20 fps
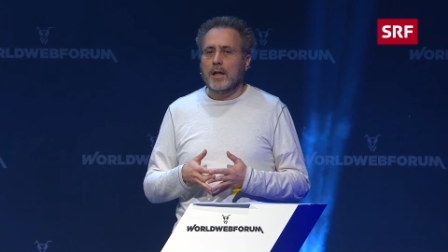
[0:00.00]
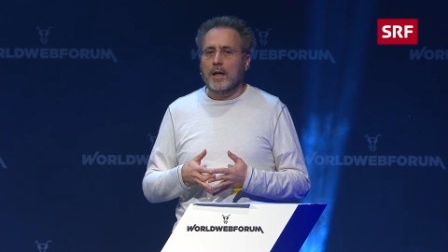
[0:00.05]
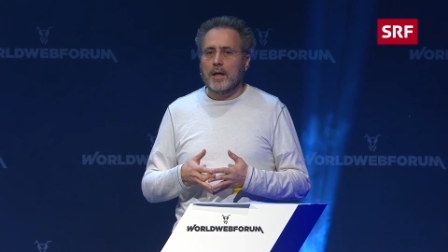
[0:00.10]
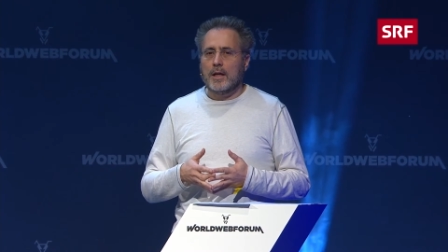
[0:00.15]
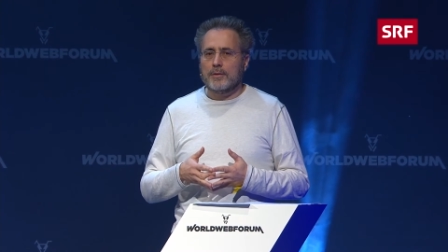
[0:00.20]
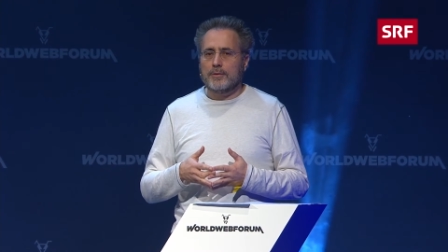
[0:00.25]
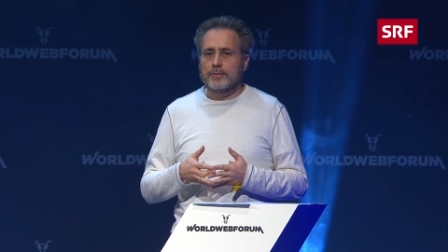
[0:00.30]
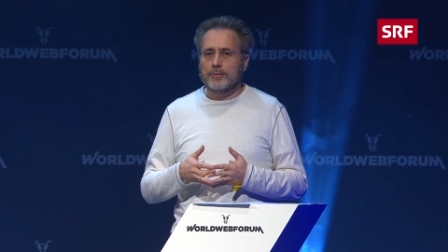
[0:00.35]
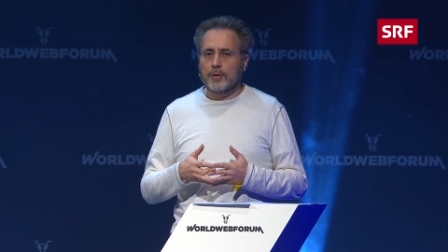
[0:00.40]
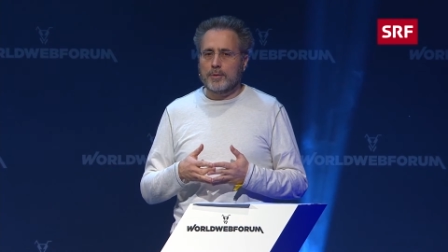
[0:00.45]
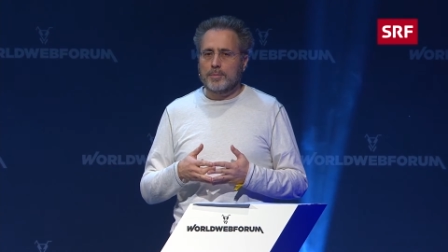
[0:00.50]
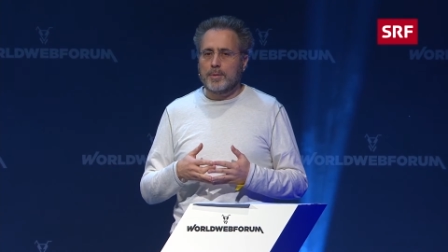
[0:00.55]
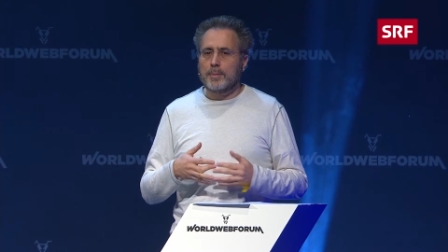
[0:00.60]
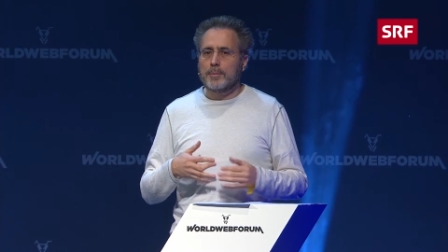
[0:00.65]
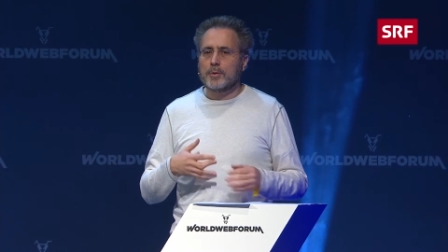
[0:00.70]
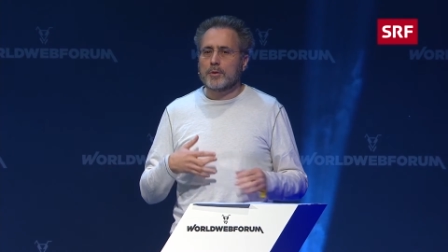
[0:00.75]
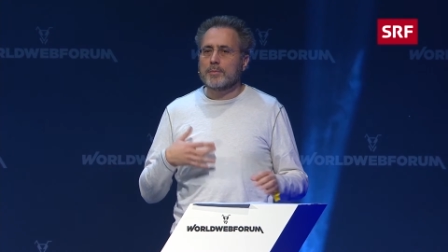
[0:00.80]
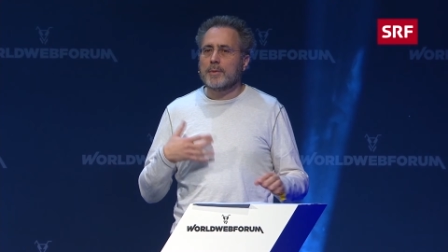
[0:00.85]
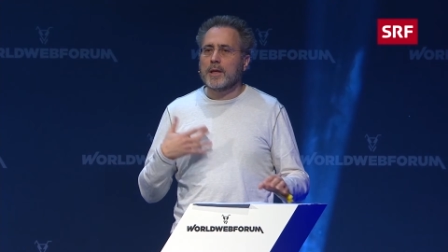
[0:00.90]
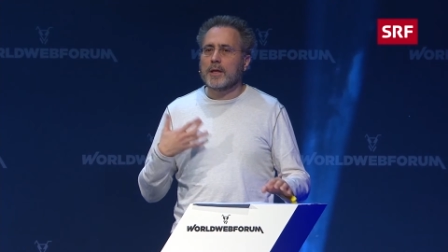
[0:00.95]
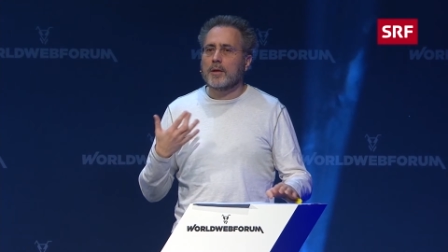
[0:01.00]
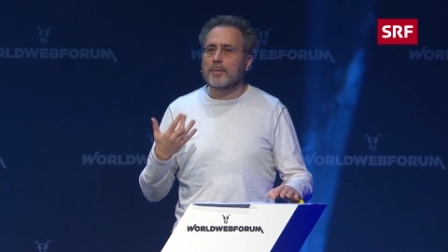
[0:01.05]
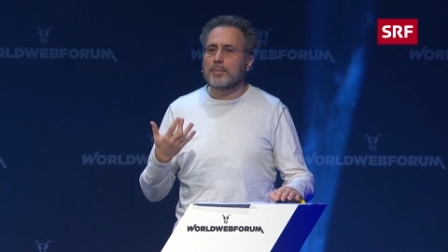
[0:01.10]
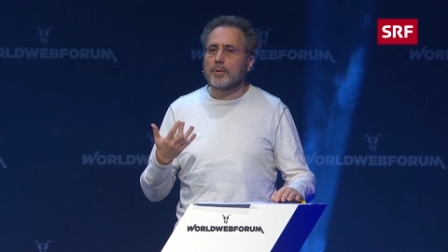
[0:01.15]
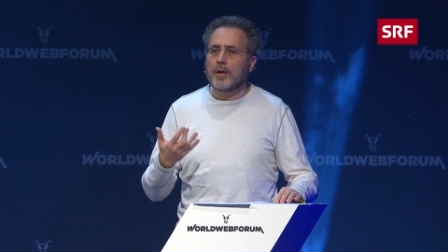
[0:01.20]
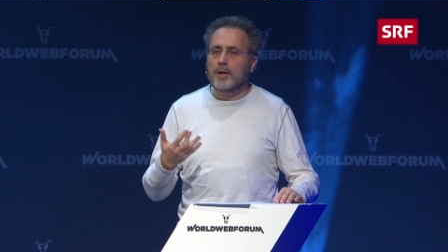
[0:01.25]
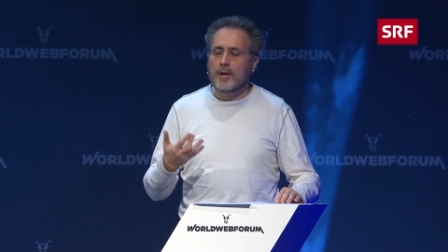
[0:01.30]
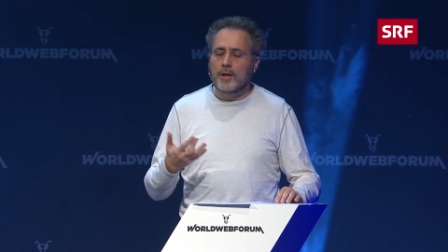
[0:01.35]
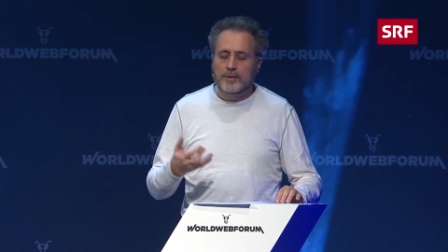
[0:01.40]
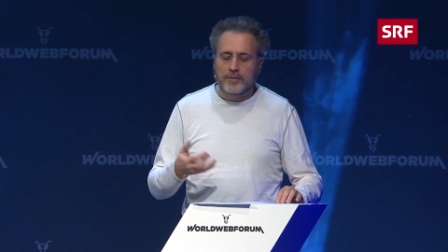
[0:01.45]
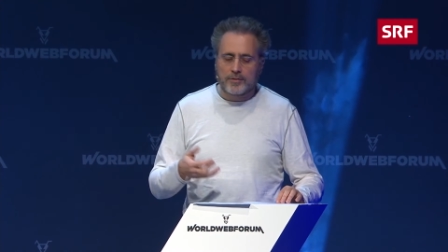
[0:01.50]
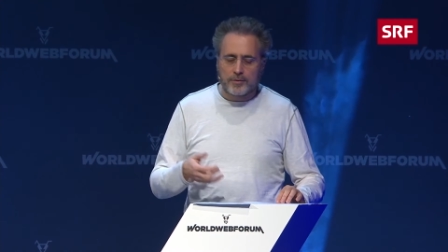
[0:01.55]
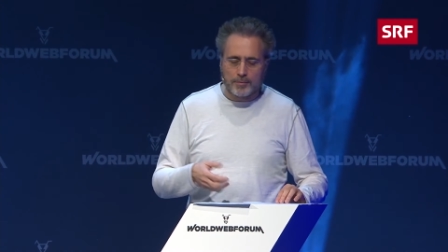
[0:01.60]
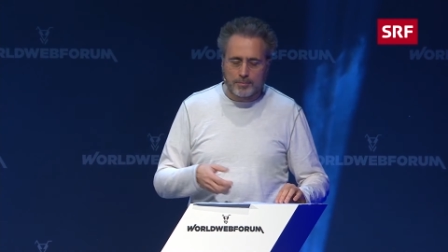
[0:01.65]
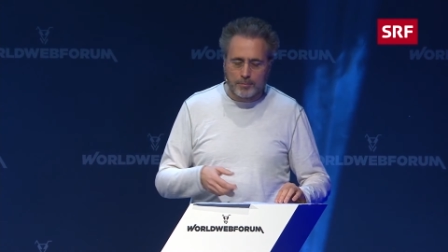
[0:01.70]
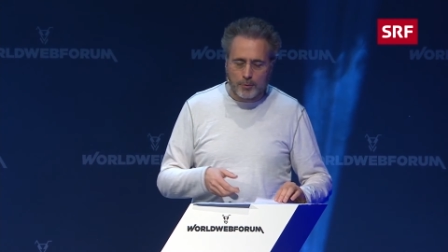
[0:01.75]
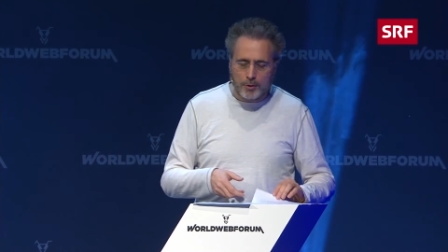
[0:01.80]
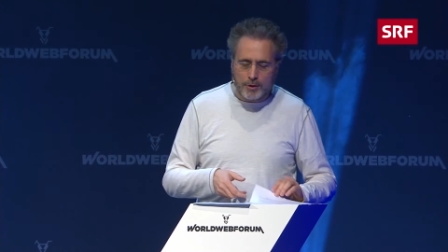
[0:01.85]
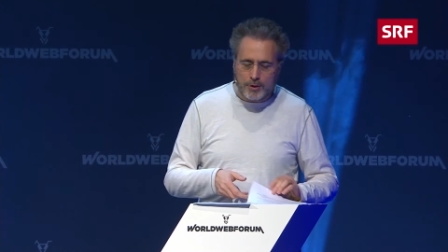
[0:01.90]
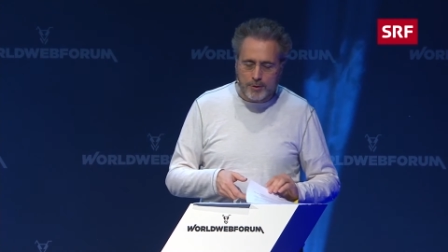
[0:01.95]
uh, for people to make our products
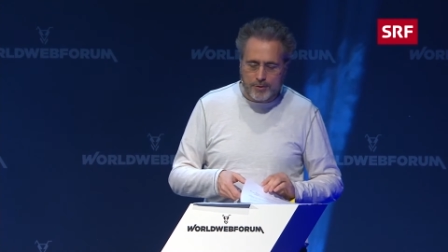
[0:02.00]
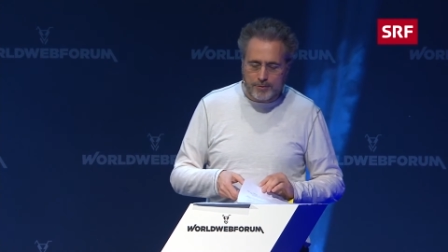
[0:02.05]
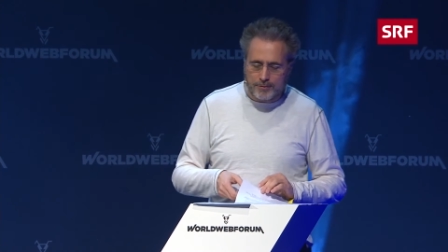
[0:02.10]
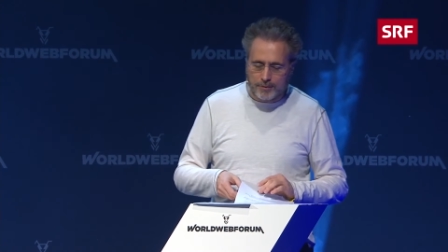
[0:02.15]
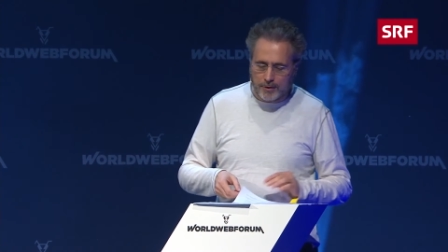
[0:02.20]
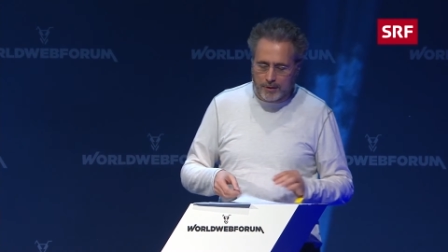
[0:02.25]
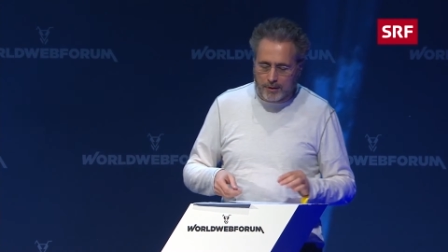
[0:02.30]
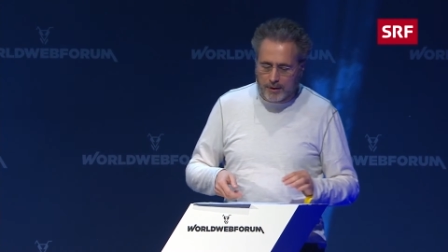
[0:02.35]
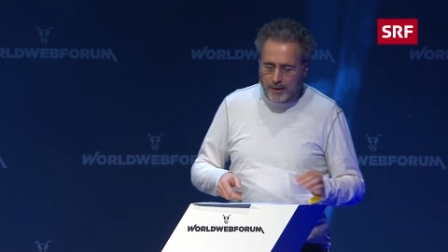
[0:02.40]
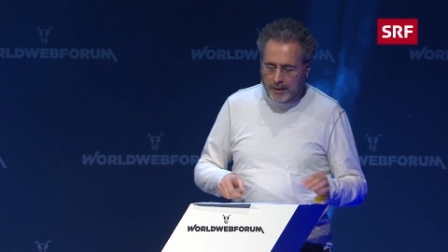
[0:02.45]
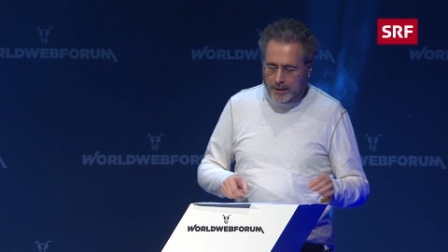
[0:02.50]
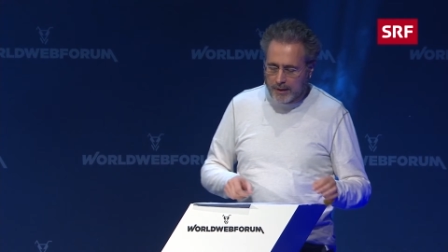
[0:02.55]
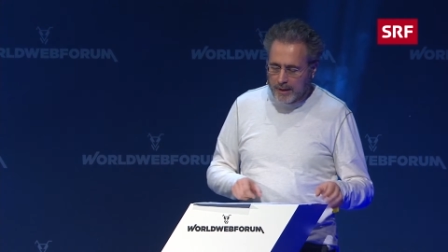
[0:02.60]
more useful